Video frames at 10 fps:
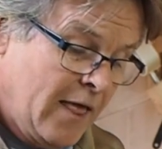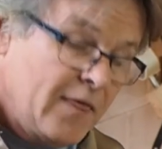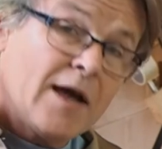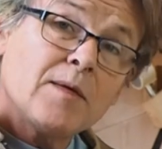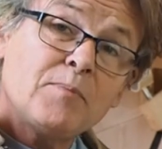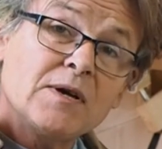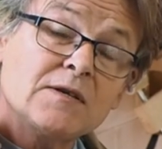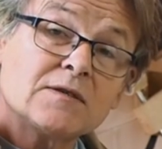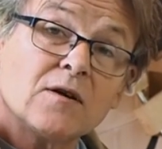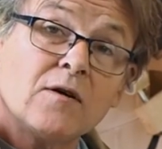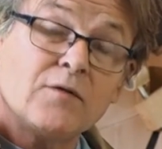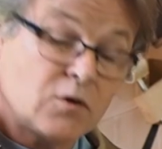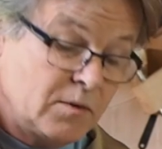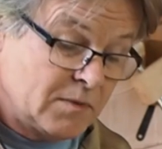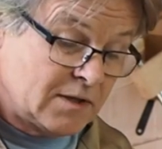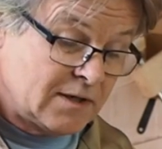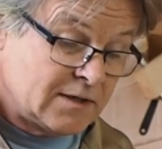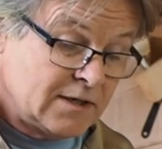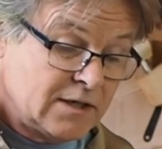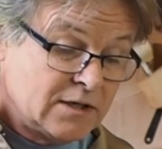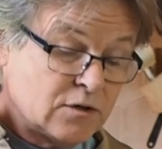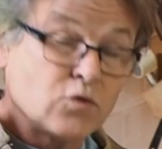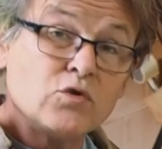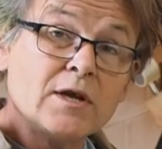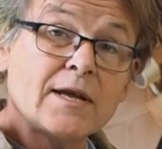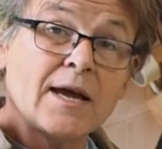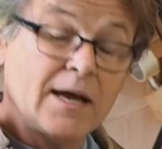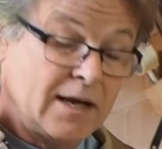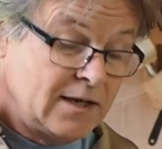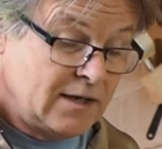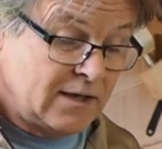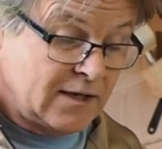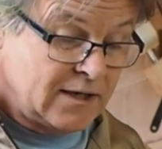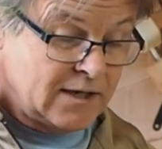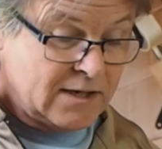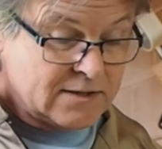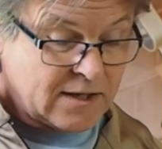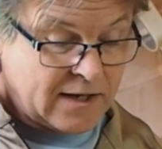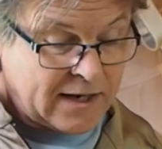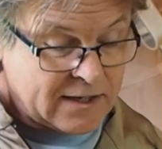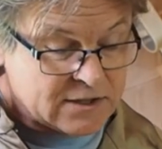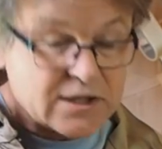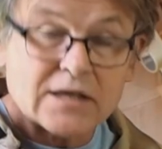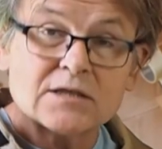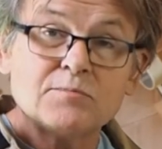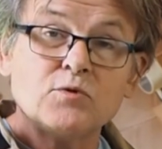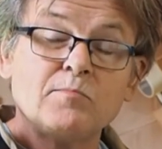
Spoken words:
The other piece of equipment that is really handy is an adjustable